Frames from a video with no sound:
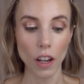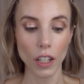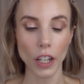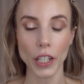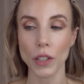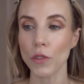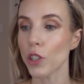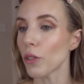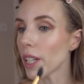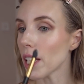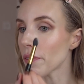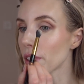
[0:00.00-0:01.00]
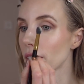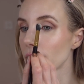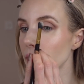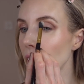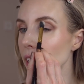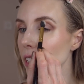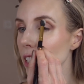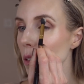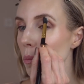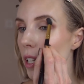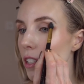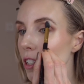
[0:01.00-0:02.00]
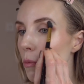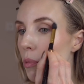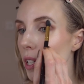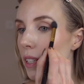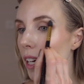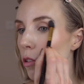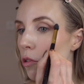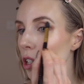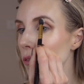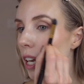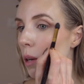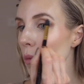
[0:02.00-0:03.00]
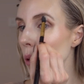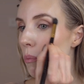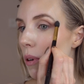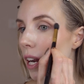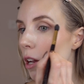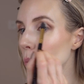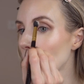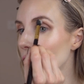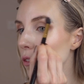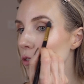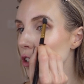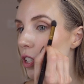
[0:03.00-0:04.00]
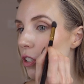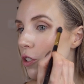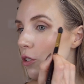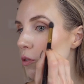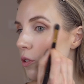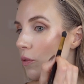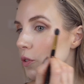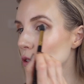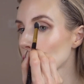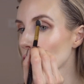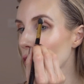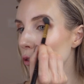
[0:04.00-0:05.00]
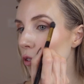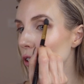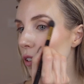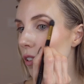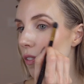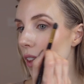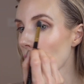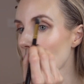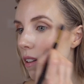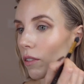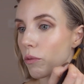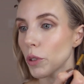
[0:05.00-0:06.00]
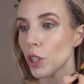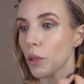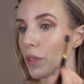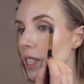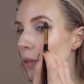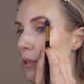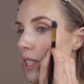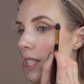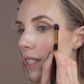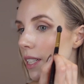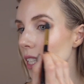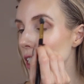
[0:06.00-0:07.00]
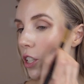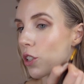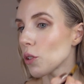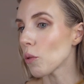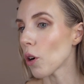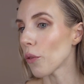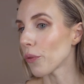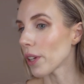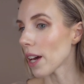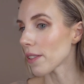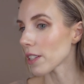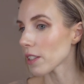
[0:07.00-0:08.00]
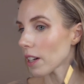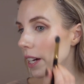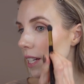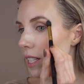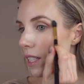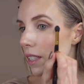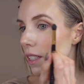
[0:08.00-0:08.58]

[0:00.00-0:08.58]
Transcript: kind of to even things out a little bit, so bringing that all around my brow bone just to sort of soften that, which obviously we didn't need to do on the other side.